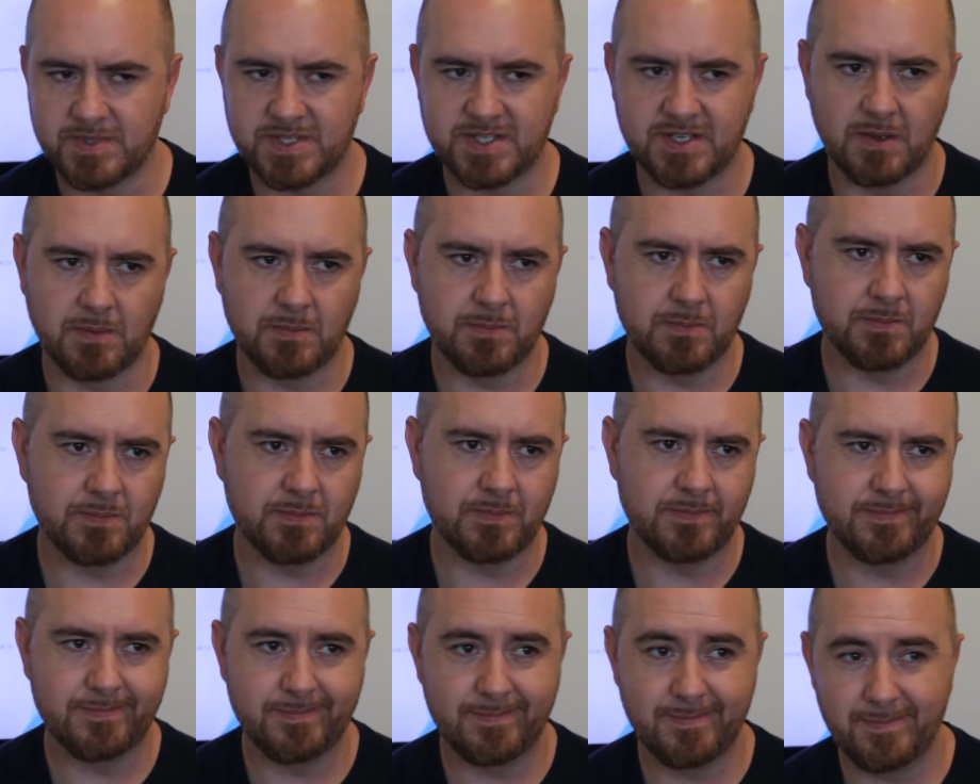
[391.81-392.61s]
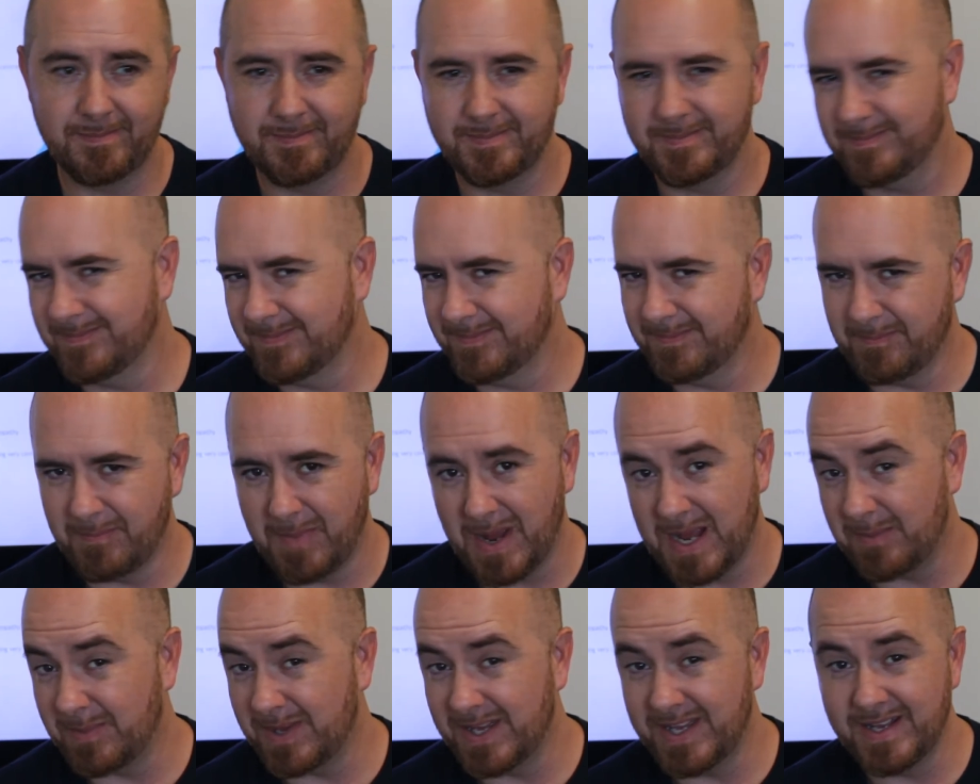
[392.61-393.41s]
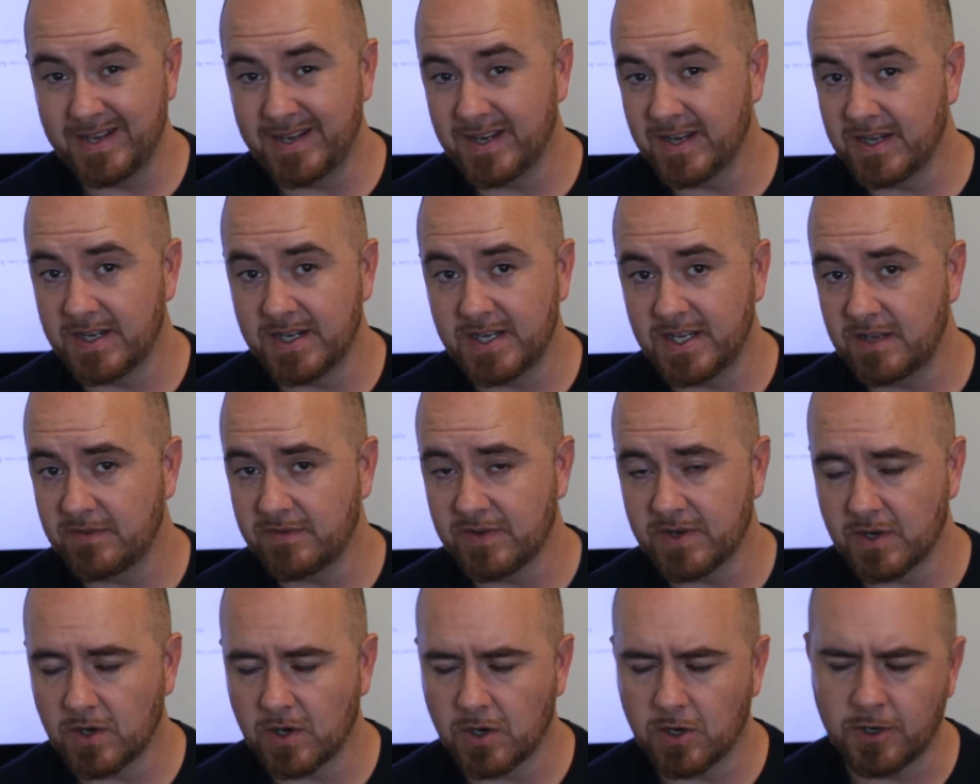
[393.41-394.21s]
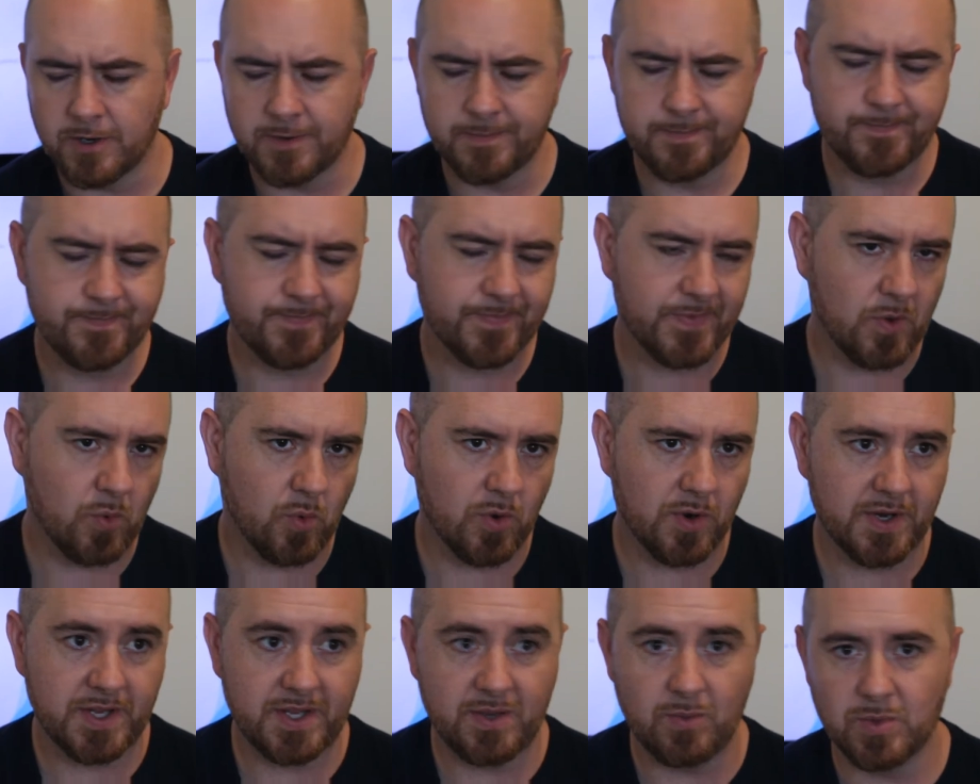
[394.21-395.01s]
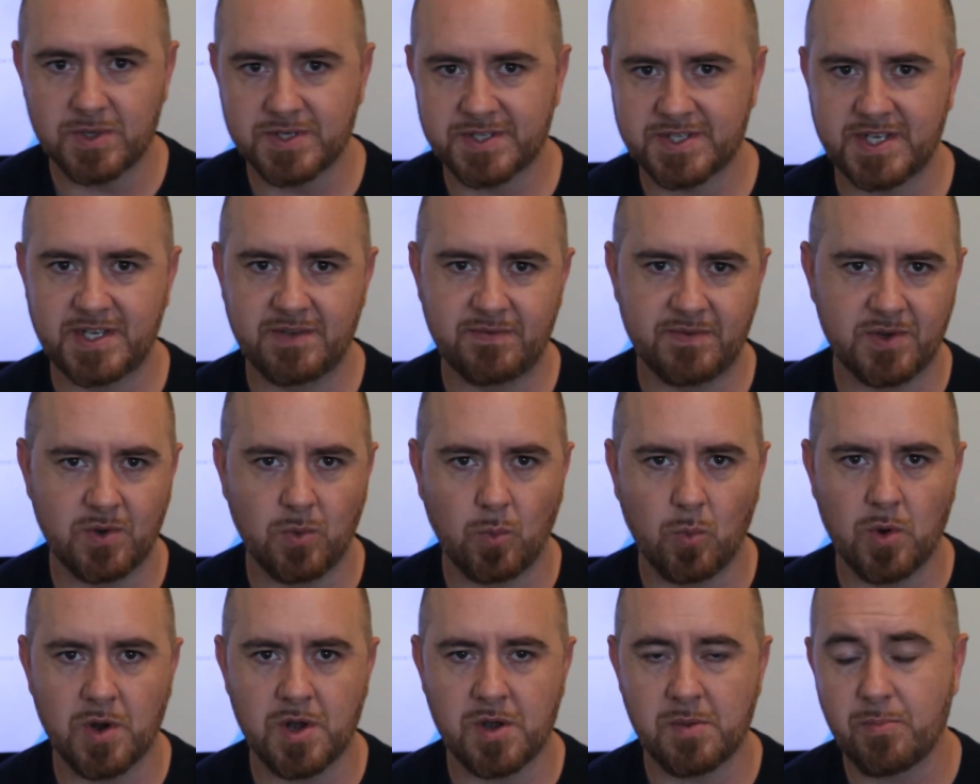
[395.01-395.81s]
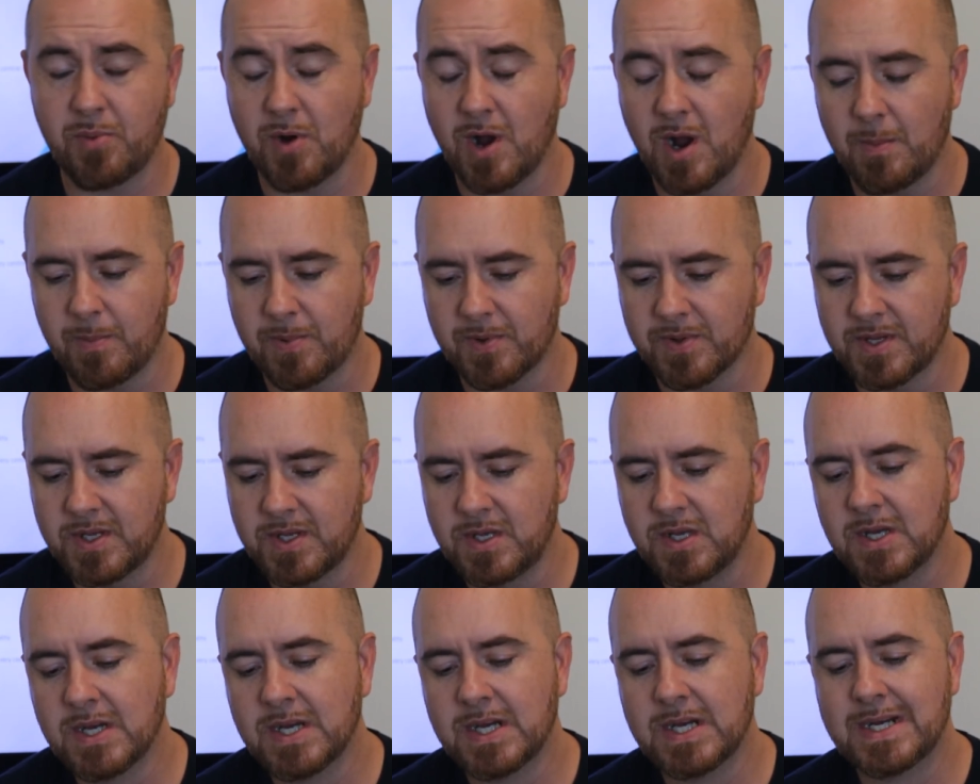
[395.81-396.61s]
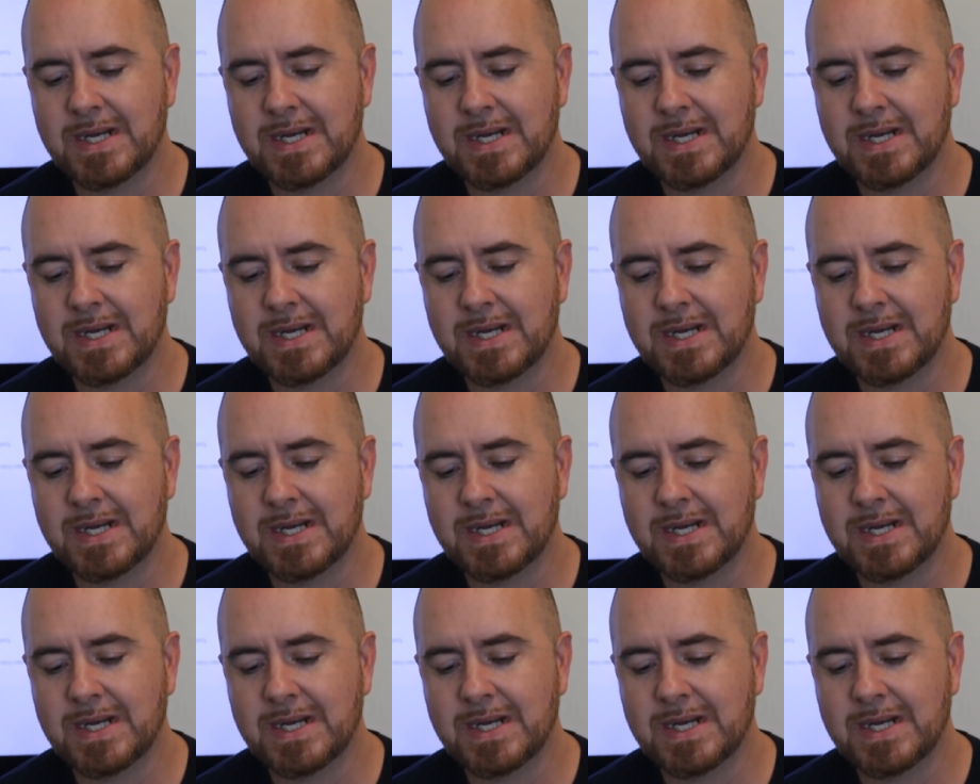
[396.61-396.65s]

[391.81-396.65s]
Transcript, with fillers: Some maybe he didn't even earn or he wasn't even awarded properly.